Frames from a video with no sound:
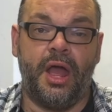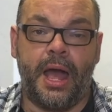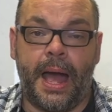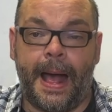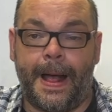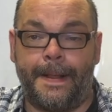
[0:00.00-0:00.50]

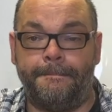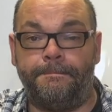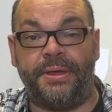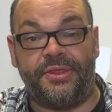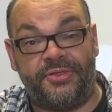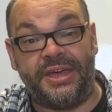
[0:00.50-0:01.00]
Um,
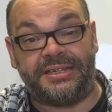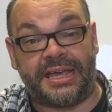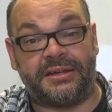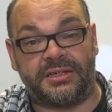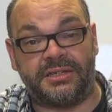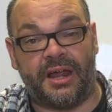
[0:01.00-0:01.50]
but this
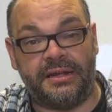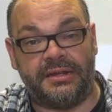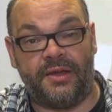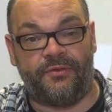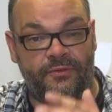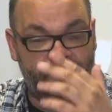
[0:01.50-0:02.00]
had a slightly
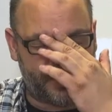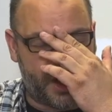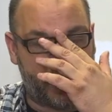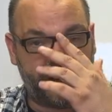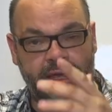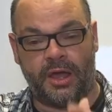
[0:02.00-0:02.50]
different
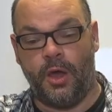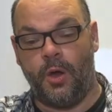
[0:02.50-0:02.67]
finale,